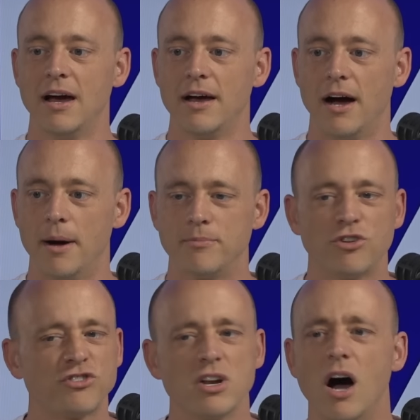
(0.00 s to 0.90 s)
Um,
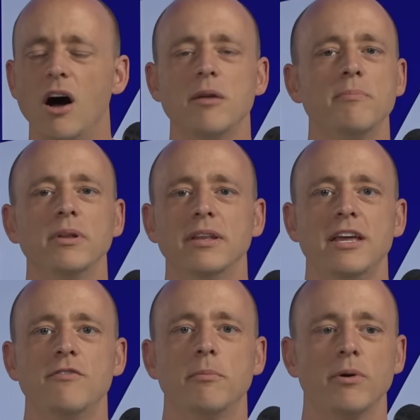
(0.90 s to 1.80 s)
just an
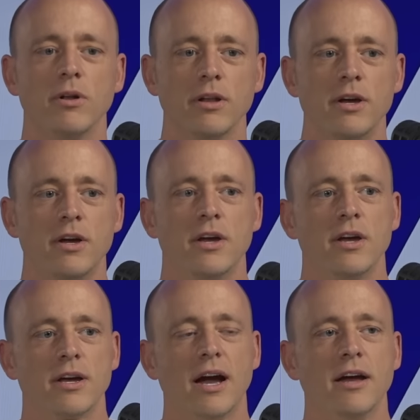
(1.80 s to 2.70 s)
unbelievable
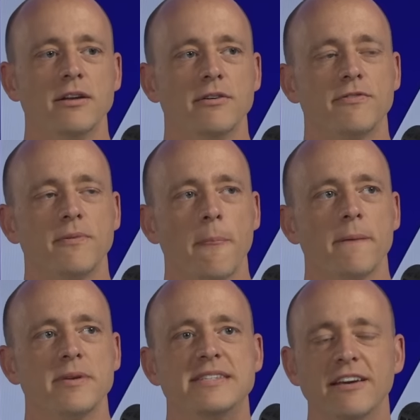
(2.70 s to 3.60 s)
kind of
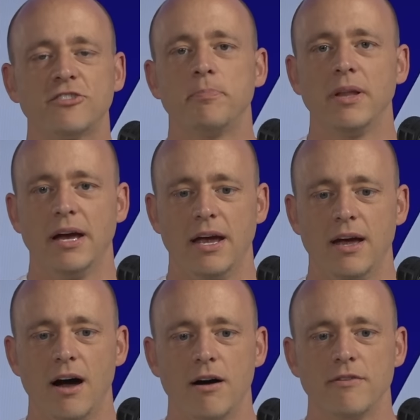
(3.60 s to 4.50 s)
display
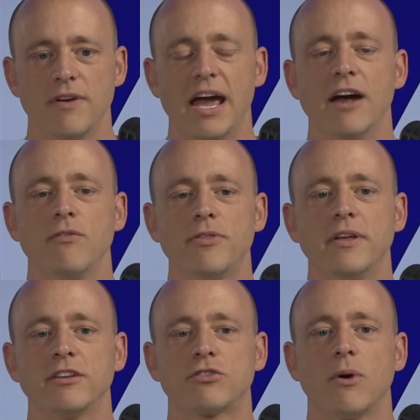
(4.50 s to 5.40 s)
of
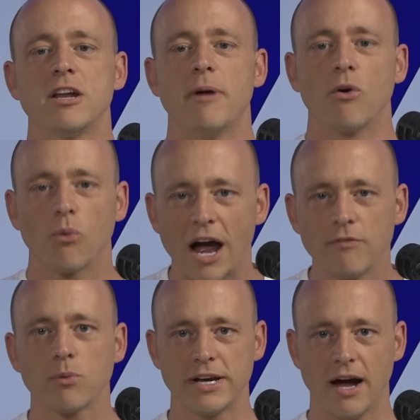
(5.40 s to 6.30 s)
everything that's great about
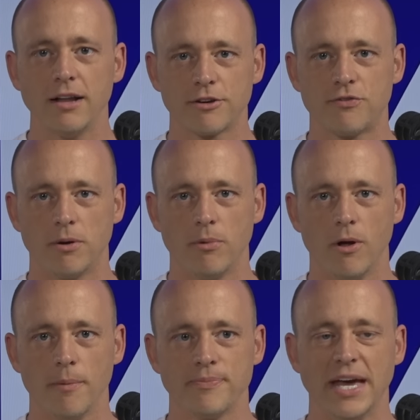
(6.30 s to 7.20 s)
rivalry college
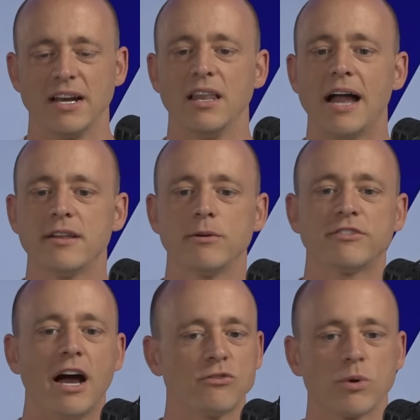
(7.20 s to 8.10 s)
football. And a lot of those
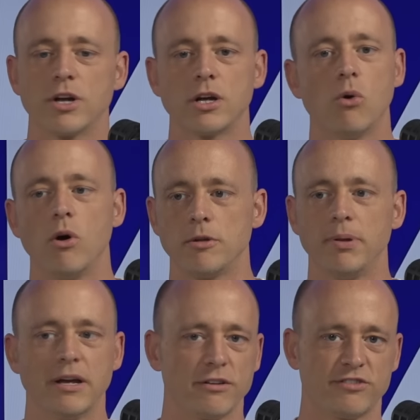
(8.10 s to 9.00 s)
guys were going to go on to
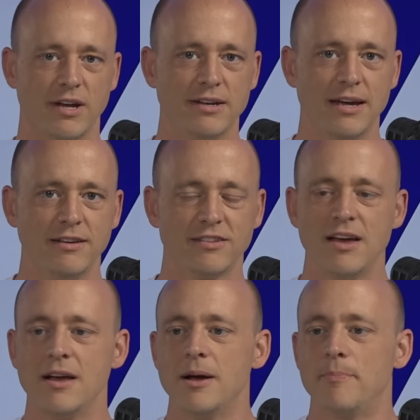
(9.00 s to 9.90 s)
play on Sundays,
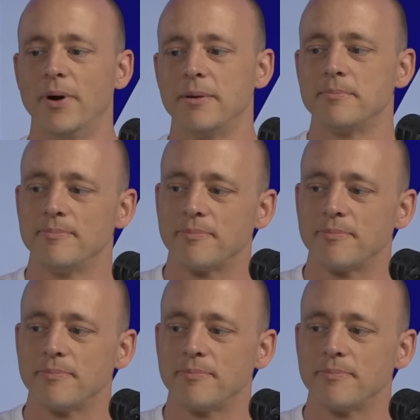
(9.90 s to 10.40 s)
but